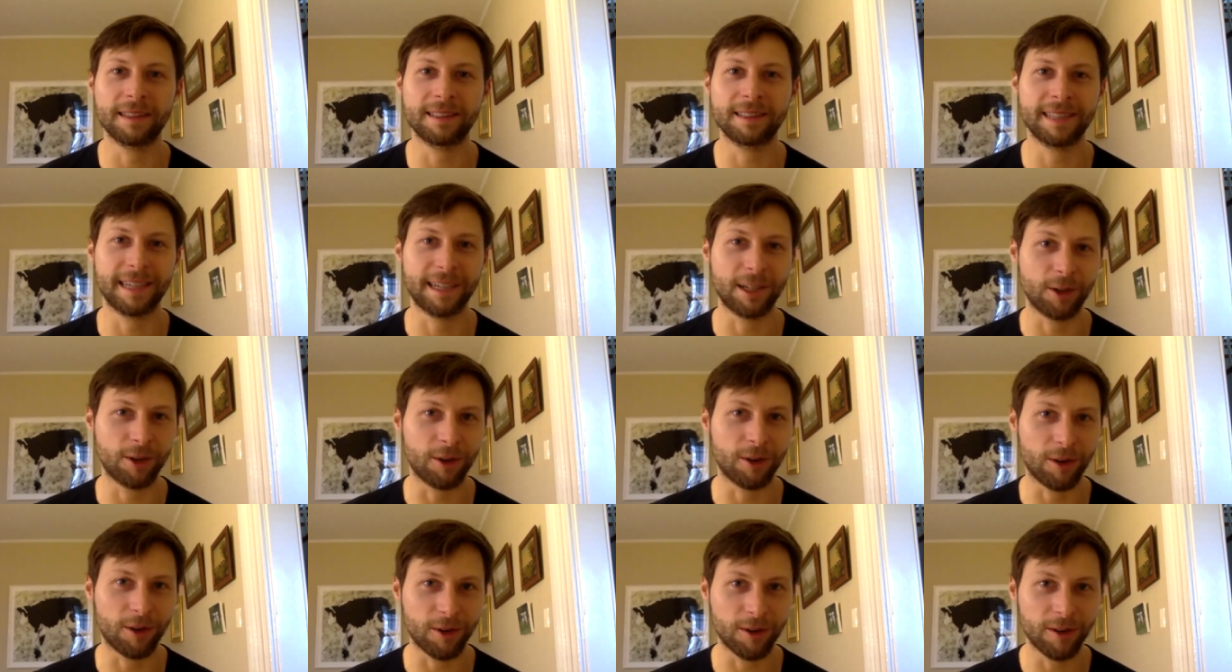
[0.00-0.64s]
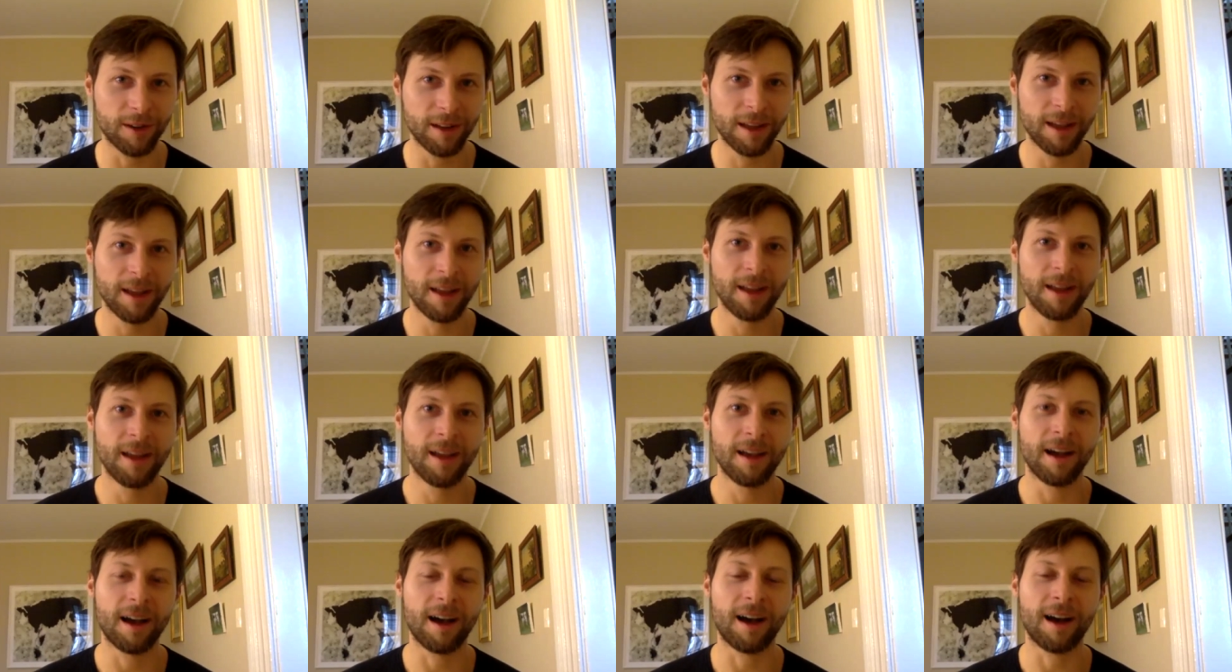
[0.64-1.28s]
single
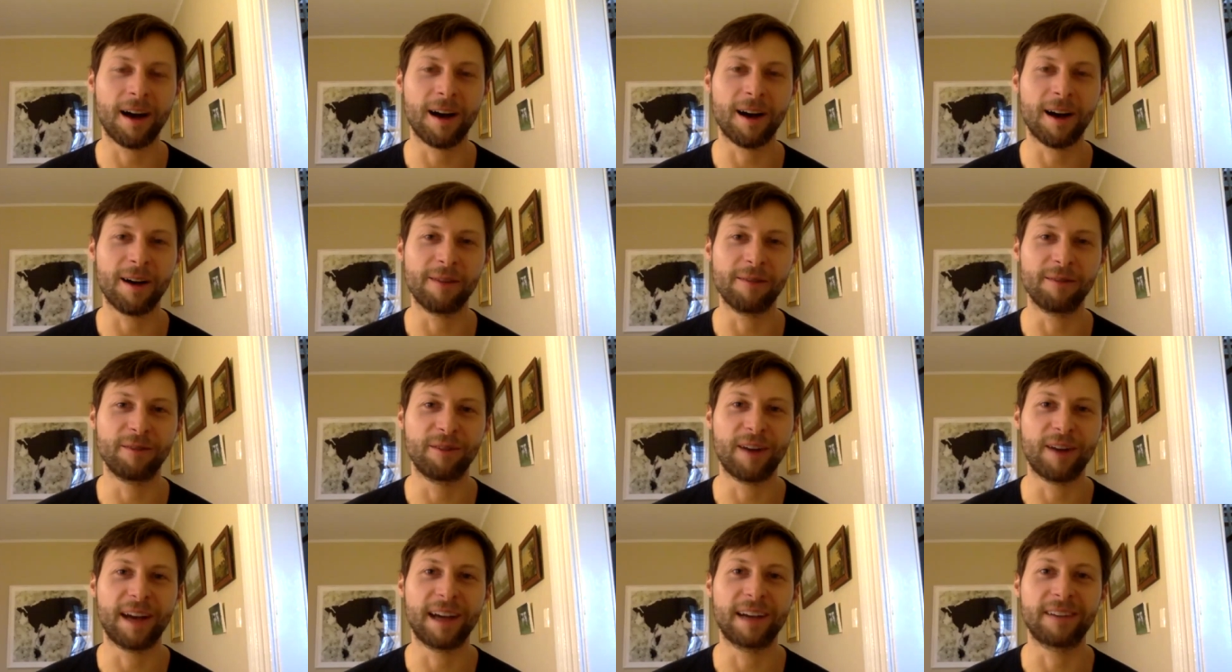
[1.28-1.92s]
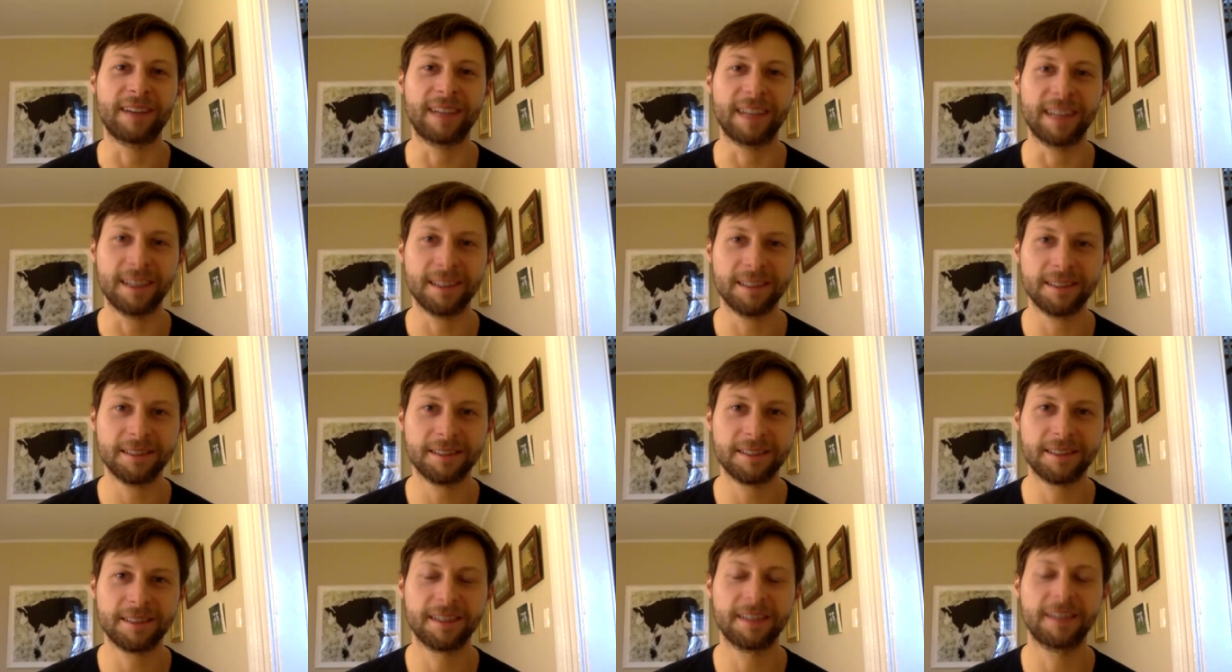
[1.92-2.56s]
um,
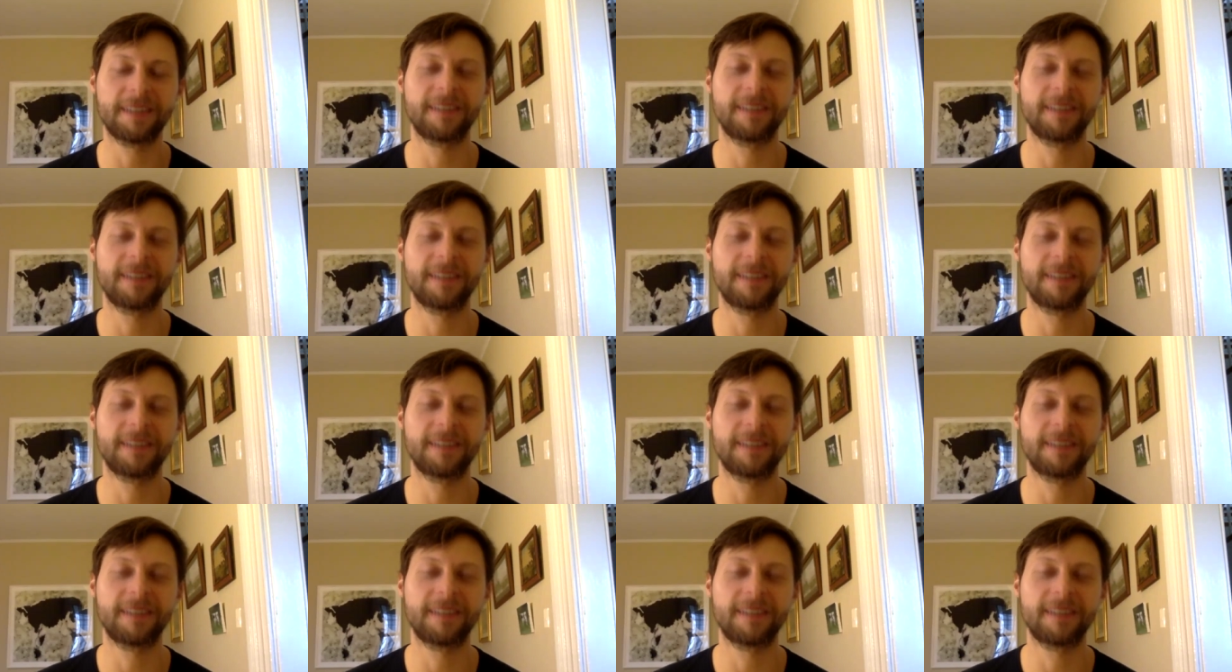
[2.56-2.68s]
violinist